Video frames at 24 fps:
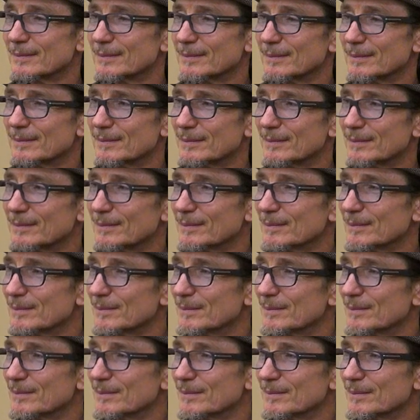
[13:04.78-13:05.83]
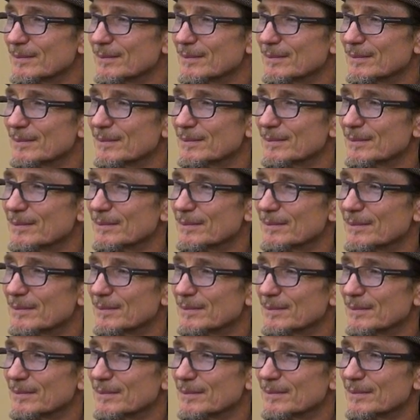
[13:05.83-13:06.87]

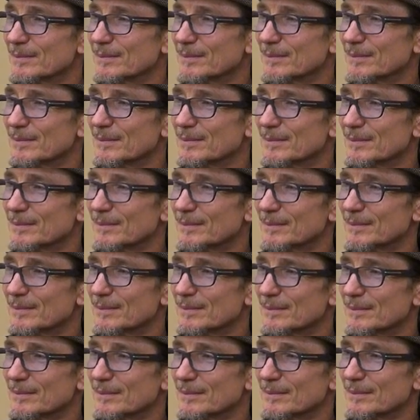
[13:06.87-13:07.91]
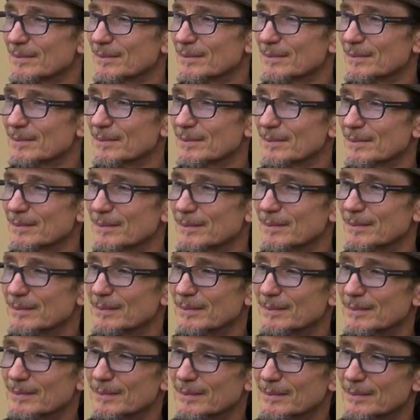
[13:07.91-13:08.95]

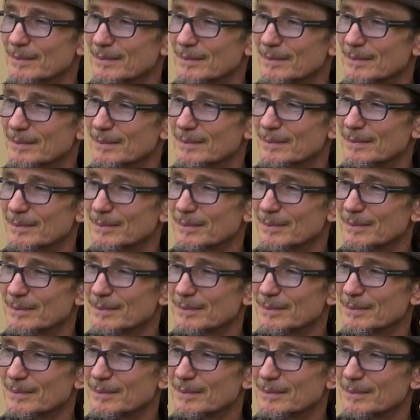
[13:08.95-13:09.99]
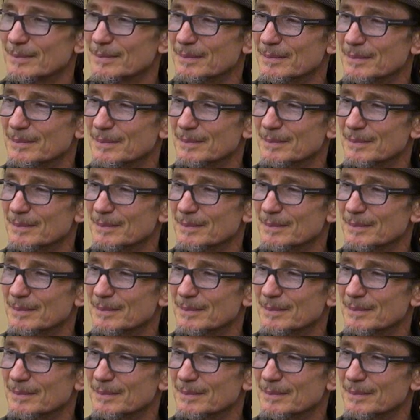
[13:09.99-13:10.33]
[no speech]